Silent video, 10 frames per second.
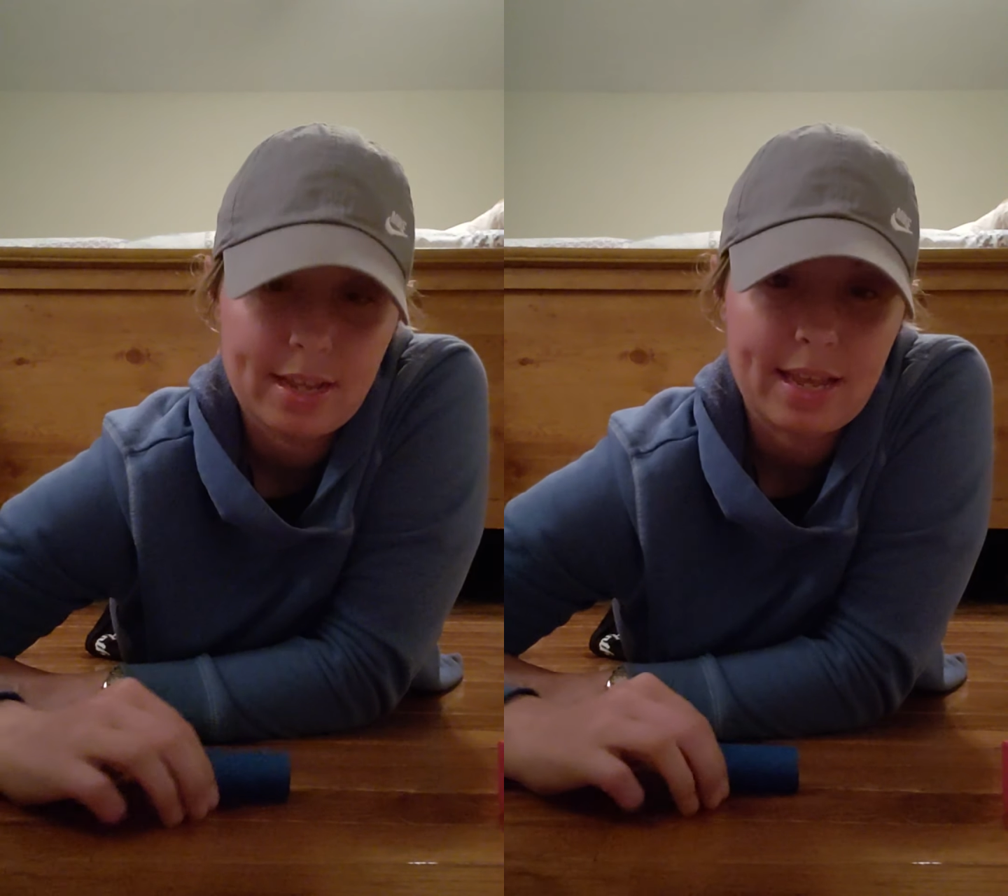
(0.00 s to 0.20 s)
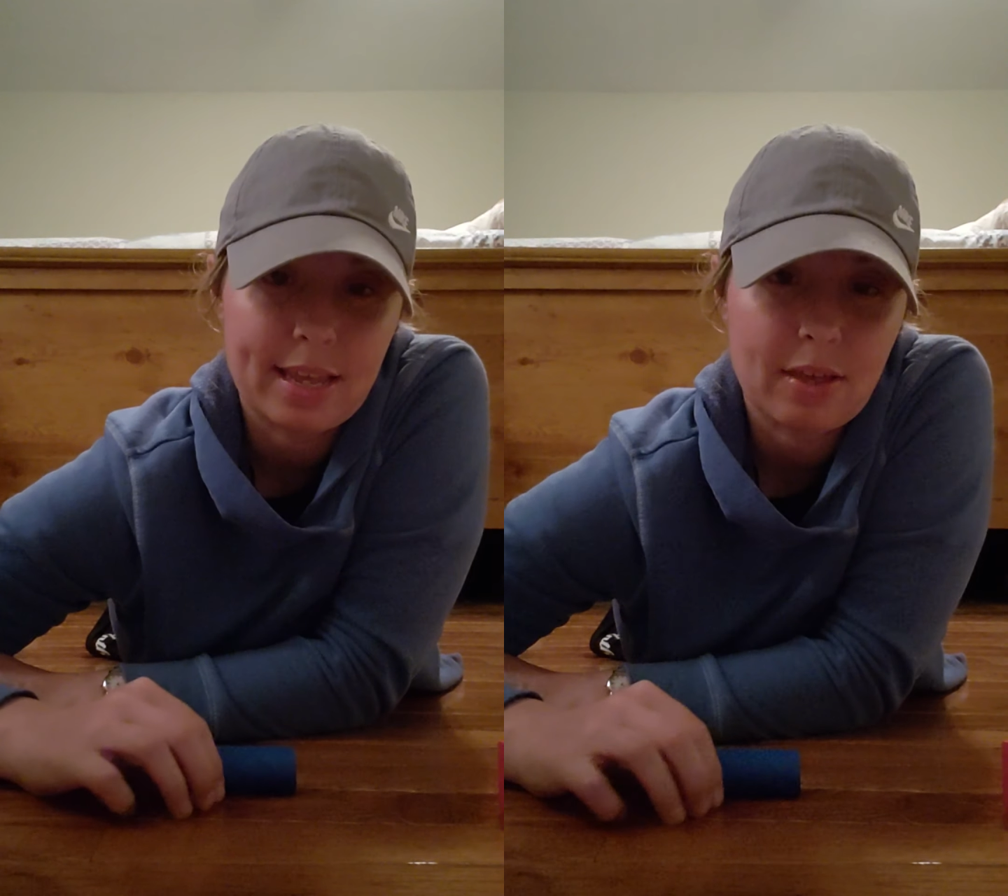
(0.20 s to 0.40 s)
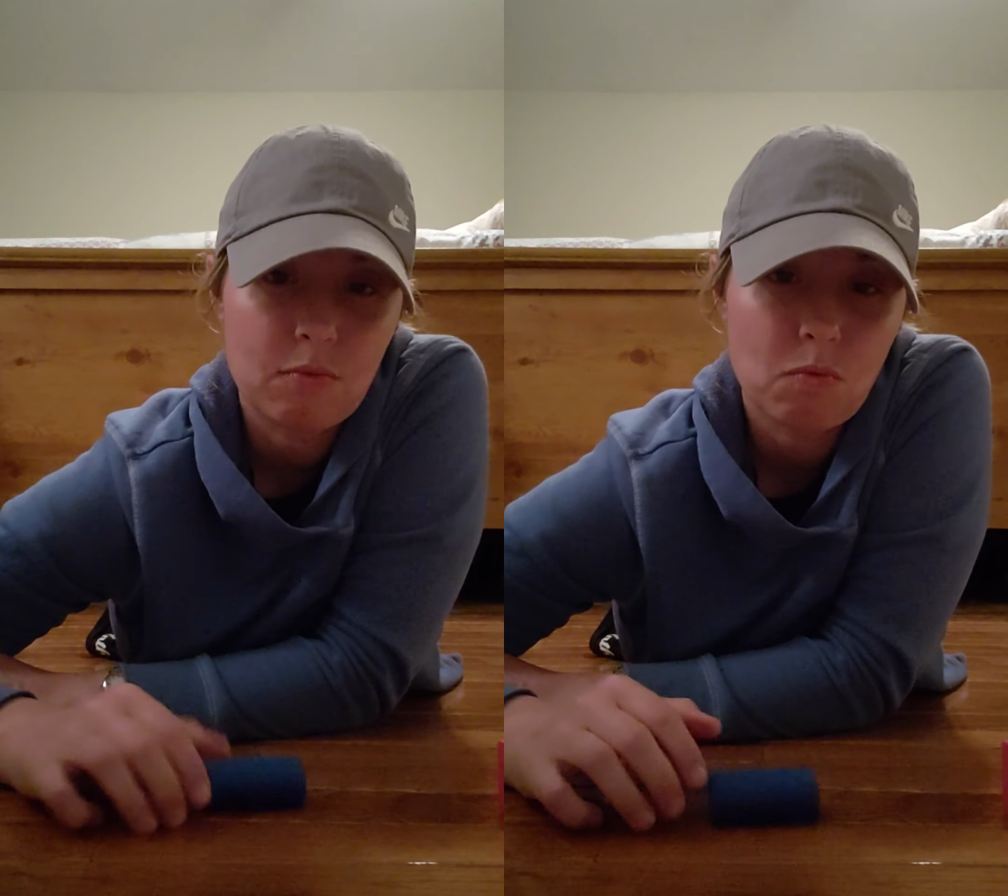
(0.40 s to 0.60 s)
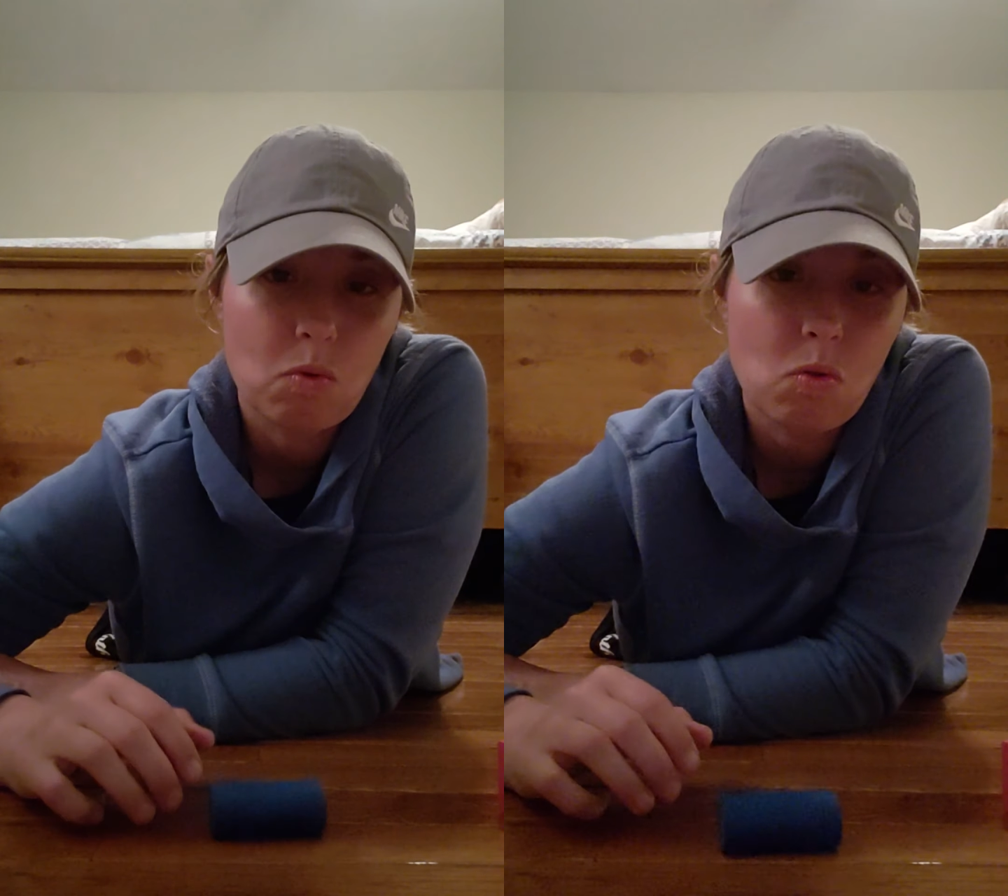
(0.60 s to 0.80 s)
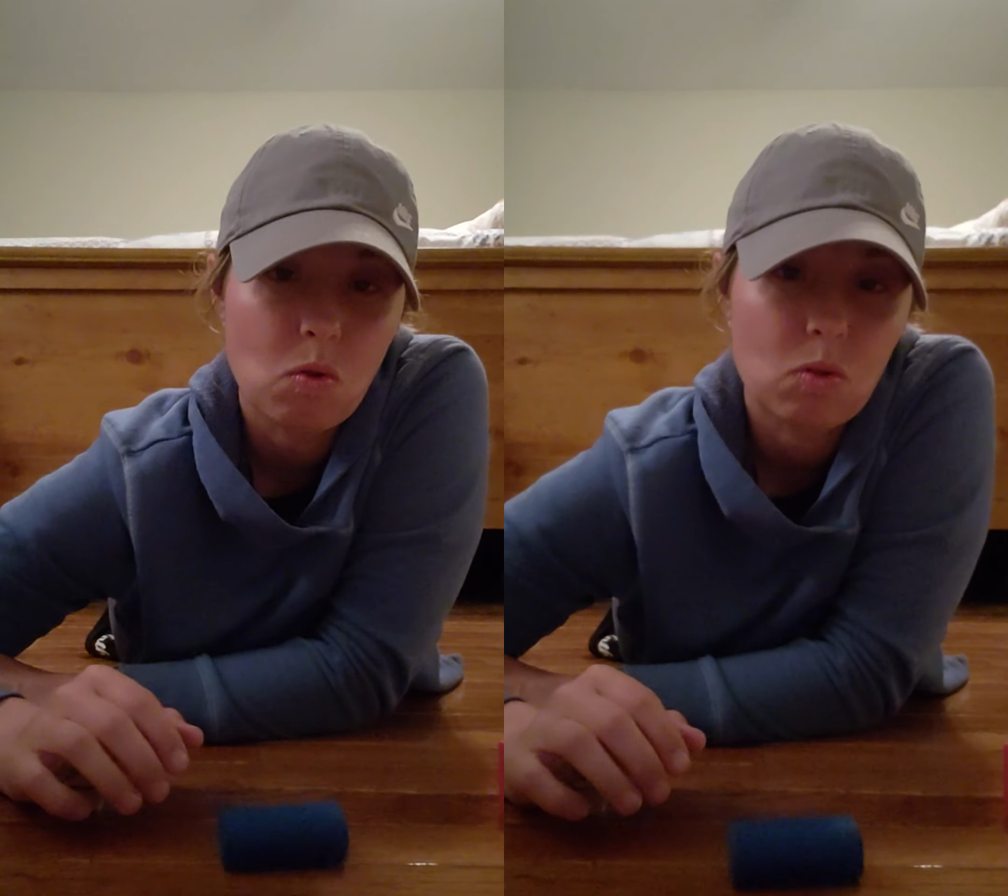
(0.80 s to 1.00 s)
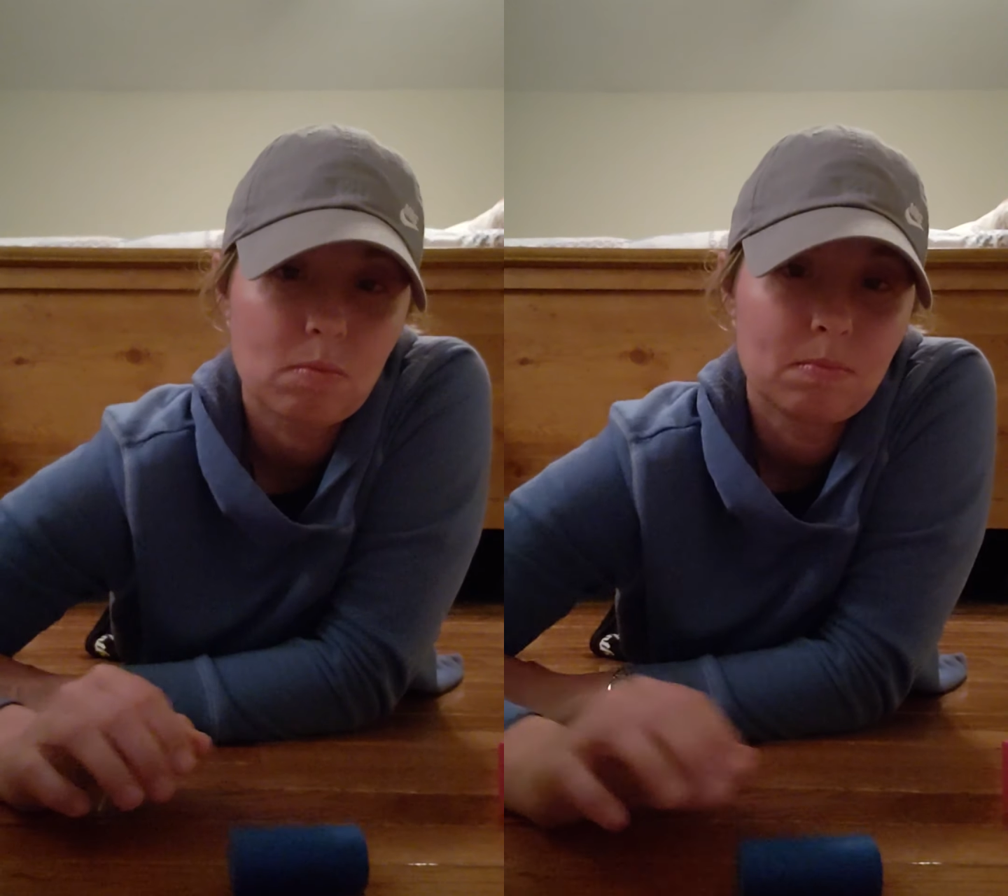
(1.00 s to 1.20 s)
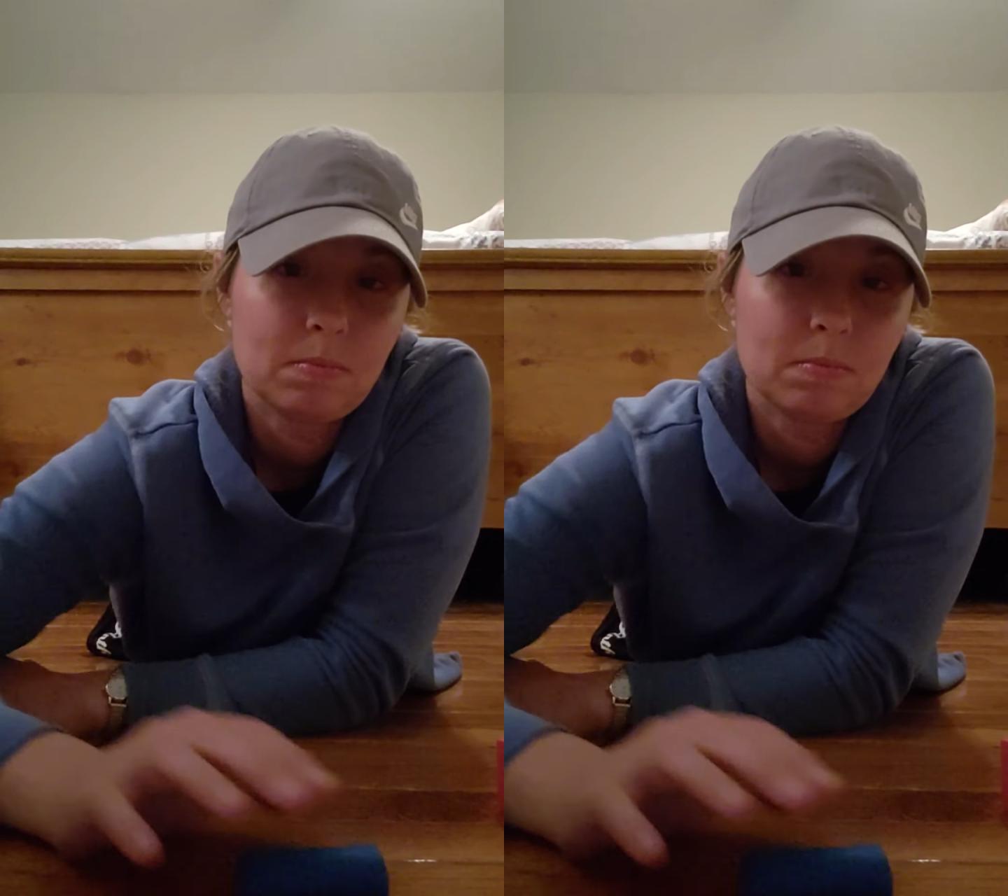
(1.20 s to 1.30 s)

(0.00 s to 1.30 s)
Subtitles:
it can roll.